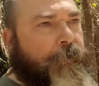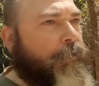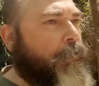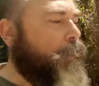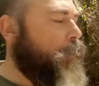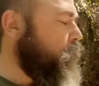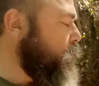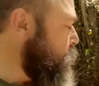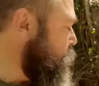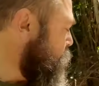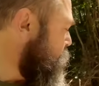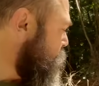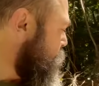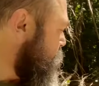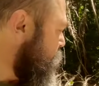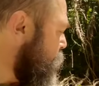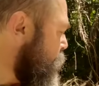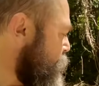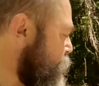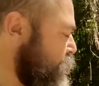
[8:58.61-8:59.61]
I'll, I'll
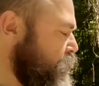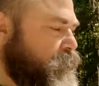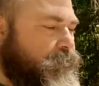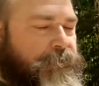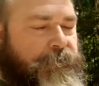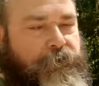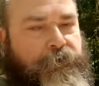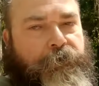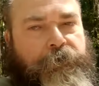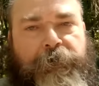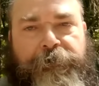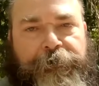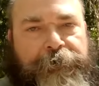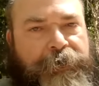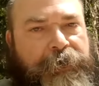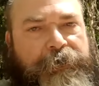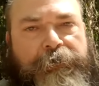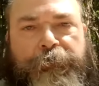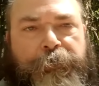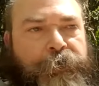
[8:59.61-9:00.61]
cut this, and look, if it
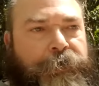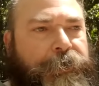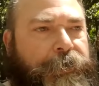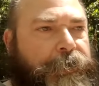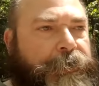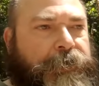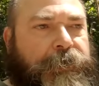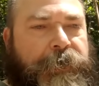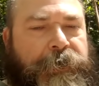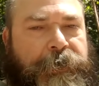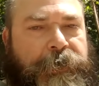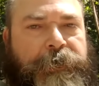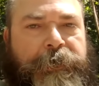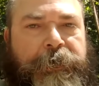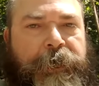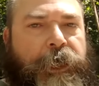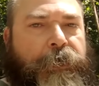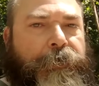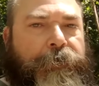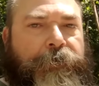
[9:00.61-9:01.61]
doesn't work, it's only going to
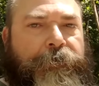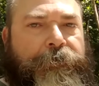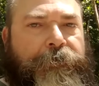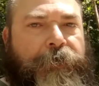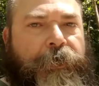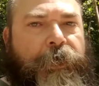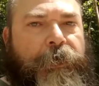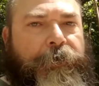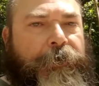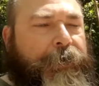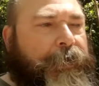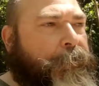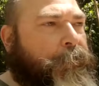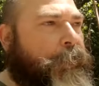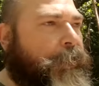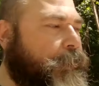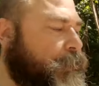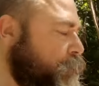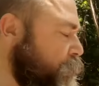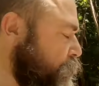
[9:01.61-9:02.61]
go in the fire anyway.